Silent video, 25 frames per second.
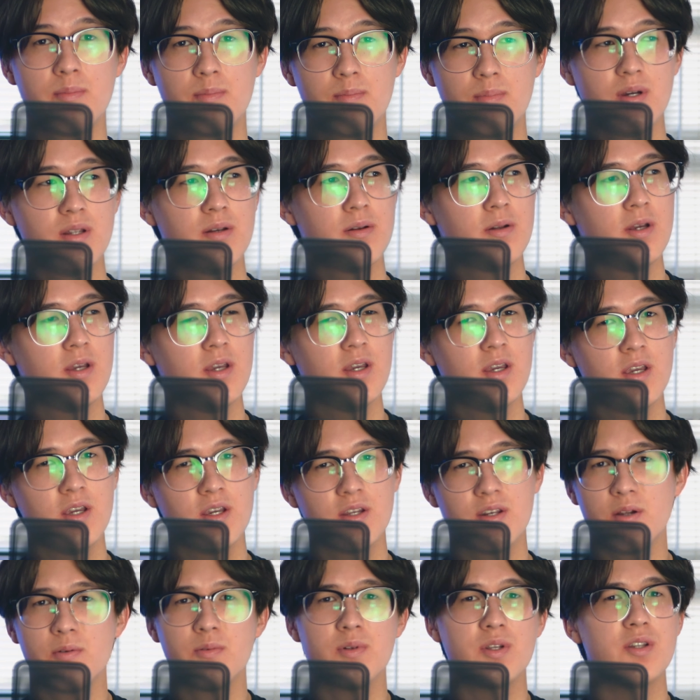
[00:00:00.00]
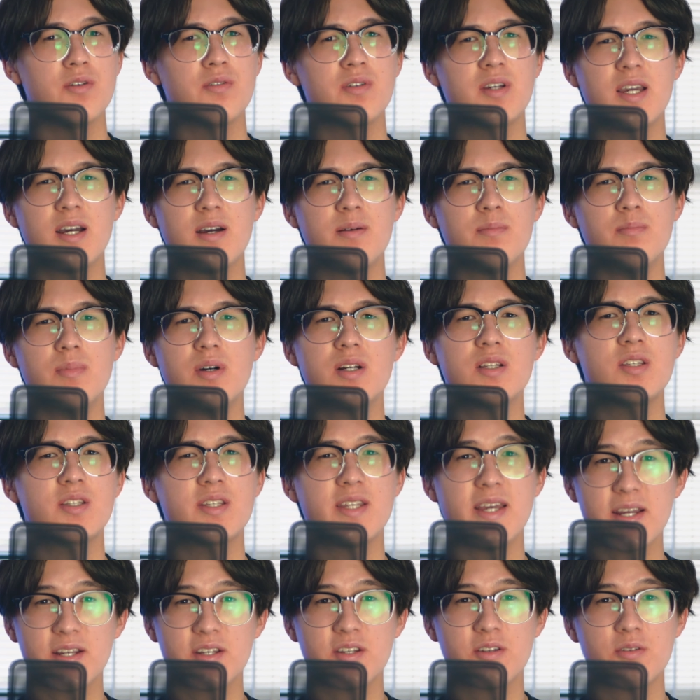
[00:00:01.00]
But I really don't got much
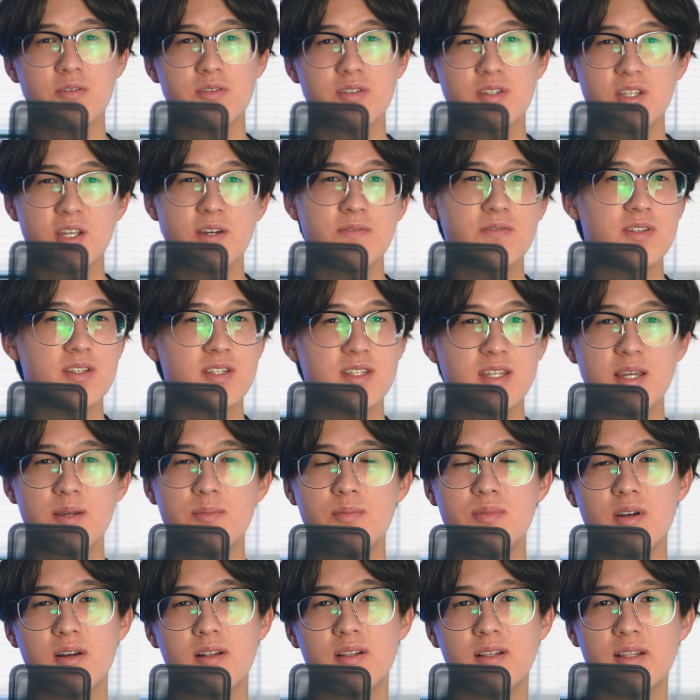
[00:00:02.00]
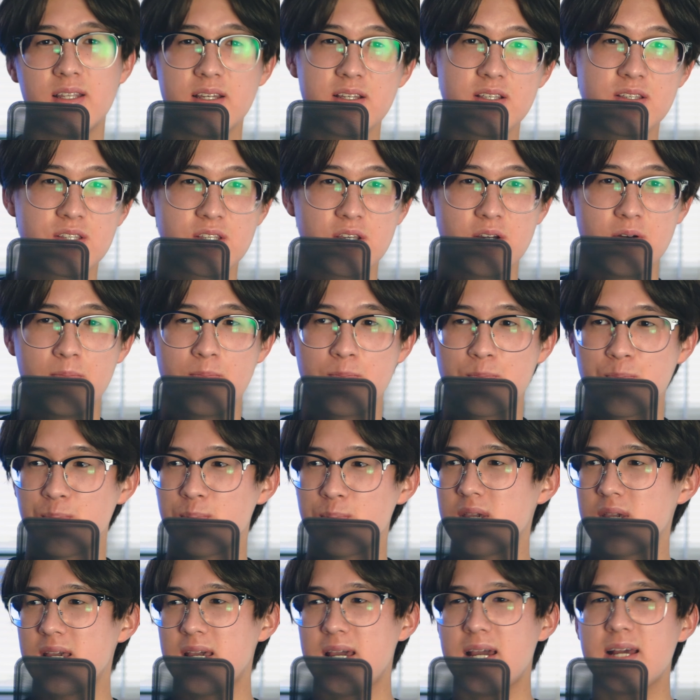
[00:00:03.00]
technical stuff to say beyond this. So
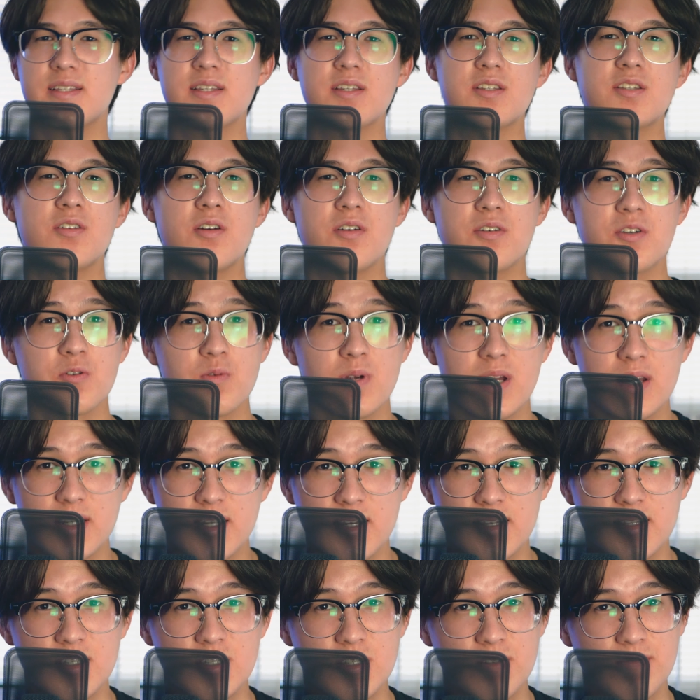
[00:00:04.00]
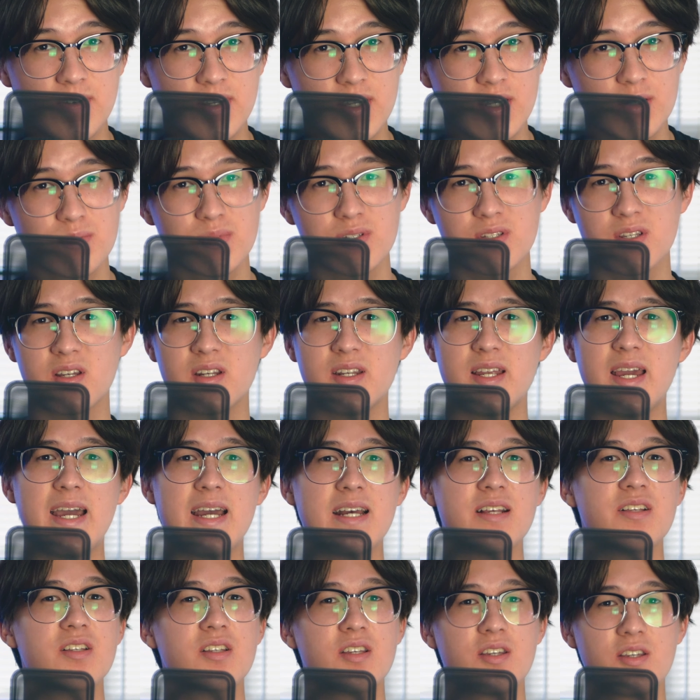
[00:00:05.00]
as I start to round out this video, I'm just gonna
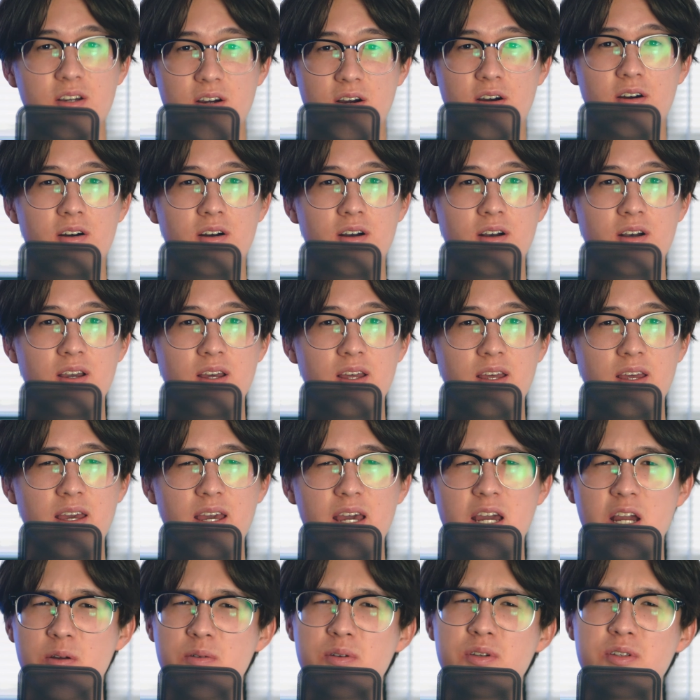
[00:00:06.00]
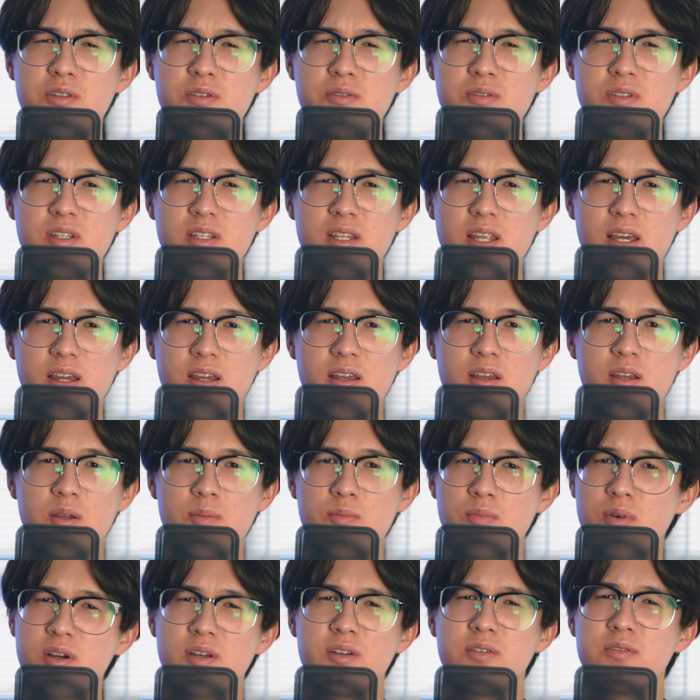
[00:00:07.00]
ask y'all, how are you doing today?
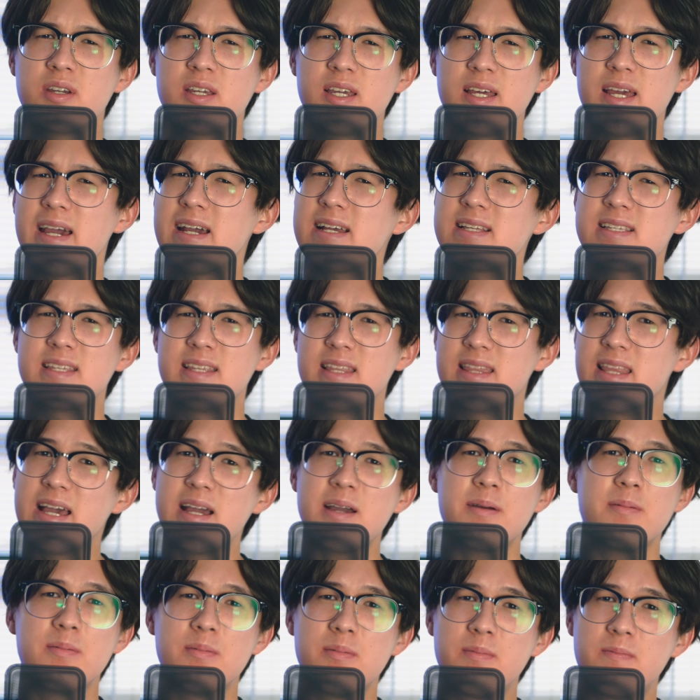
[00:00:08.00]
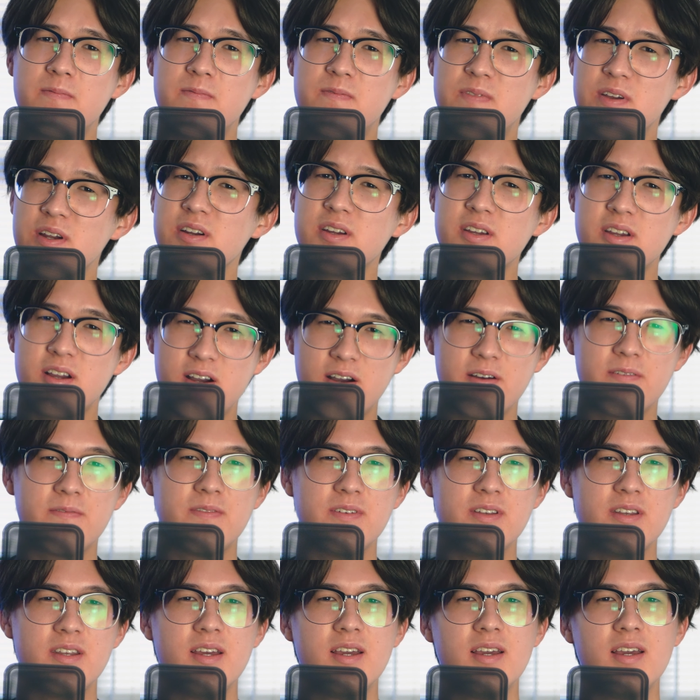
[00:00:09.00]
Probably don't get asked that very
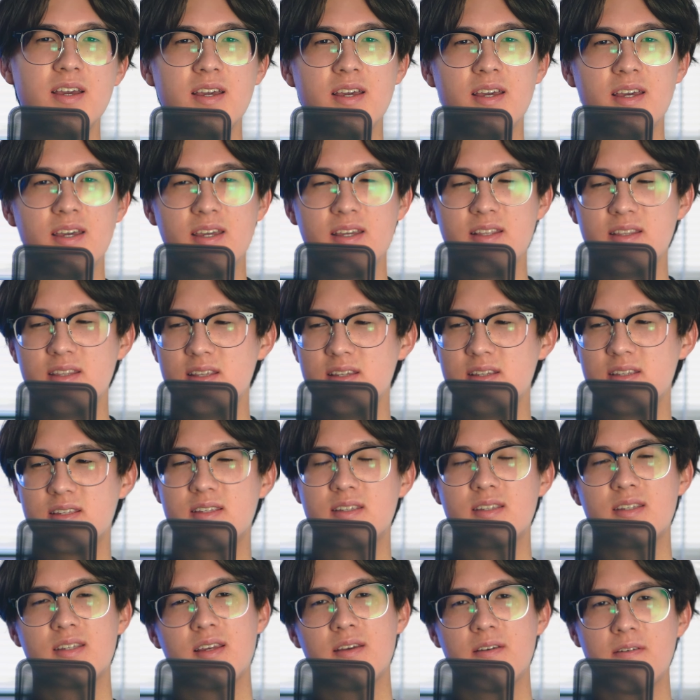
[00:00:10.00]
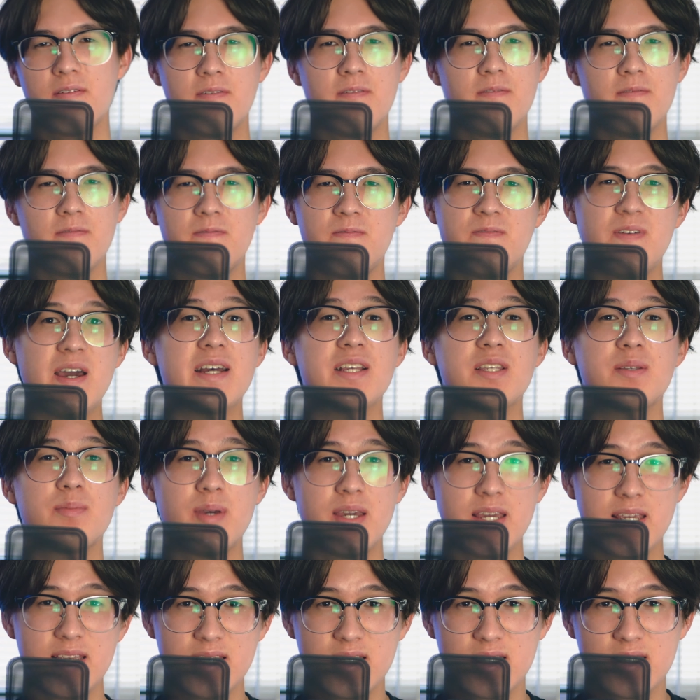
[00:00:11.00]
often in this
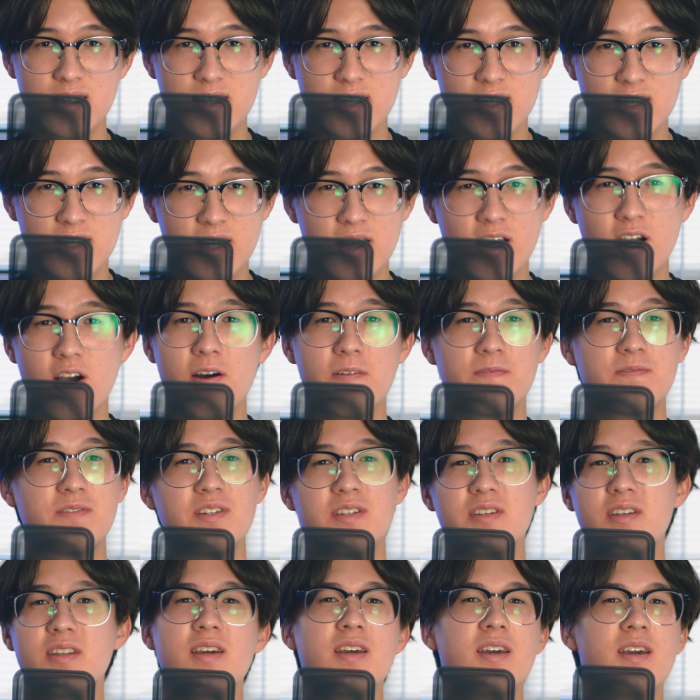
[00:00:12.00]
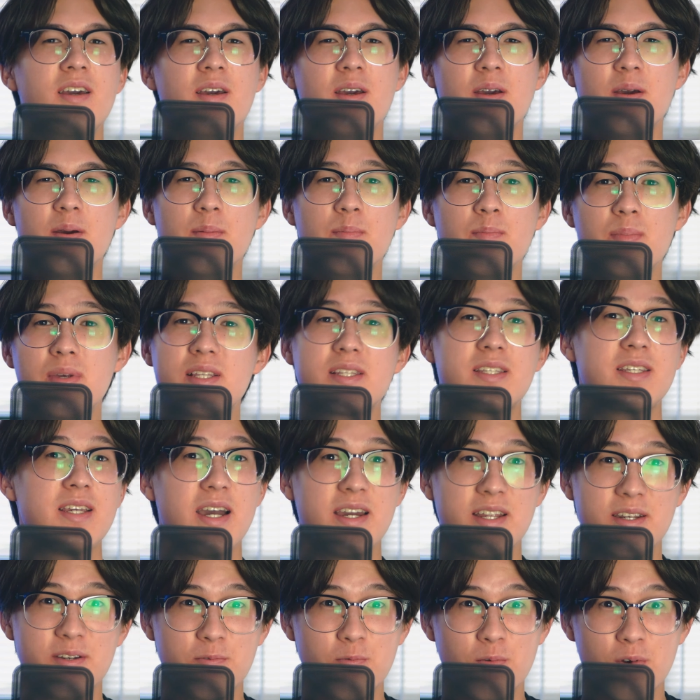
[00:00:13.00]
fast-paced, often
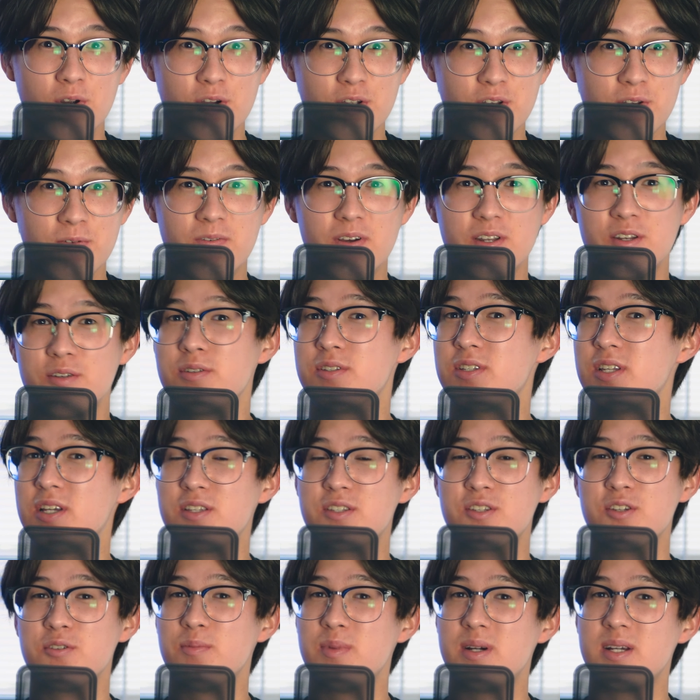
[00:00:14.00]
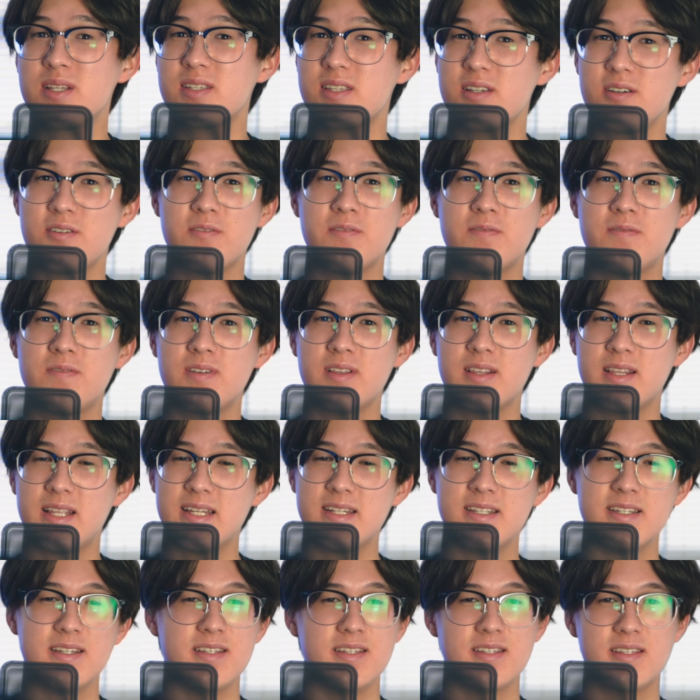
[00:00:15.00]
misguided world, if I do say so myself,
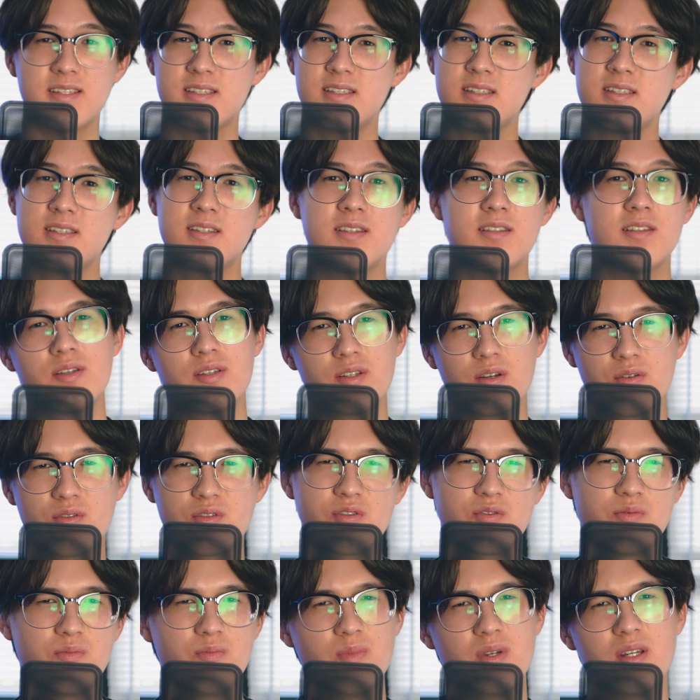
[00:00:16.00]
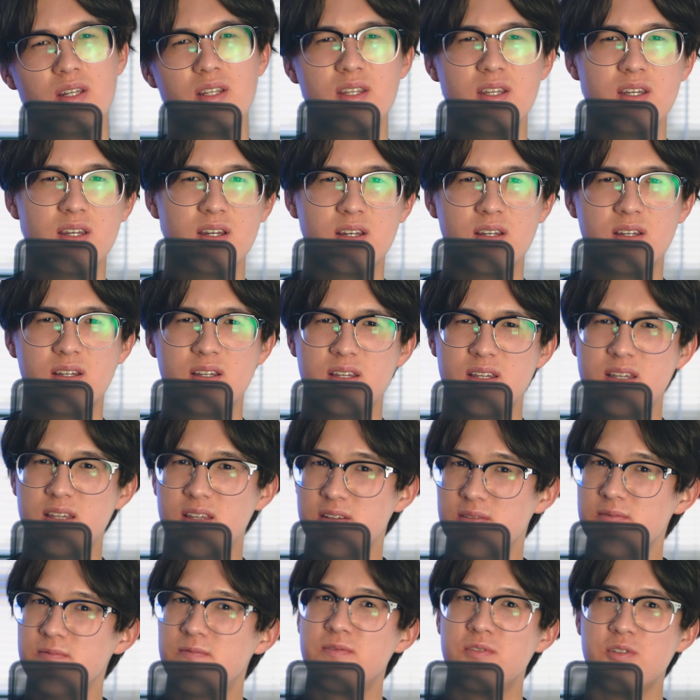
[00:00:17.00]
that is social media,
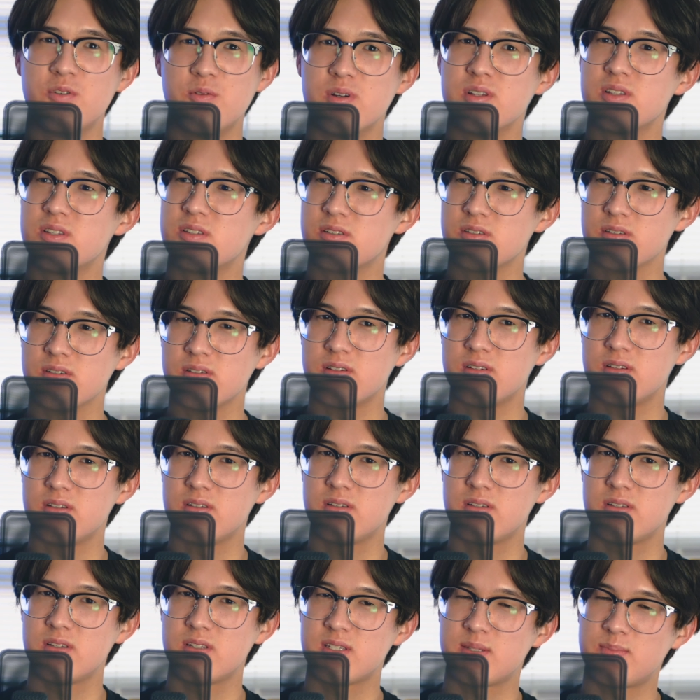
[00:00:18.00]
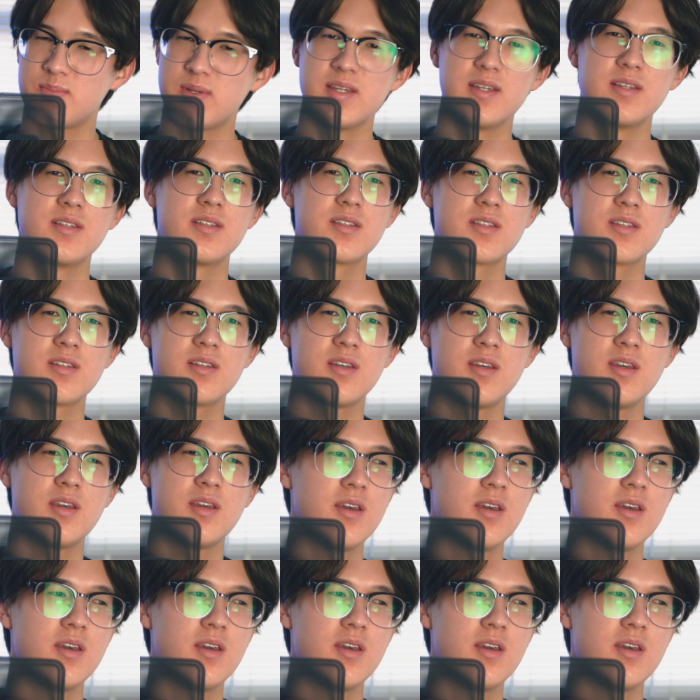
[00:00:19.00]
influencer space.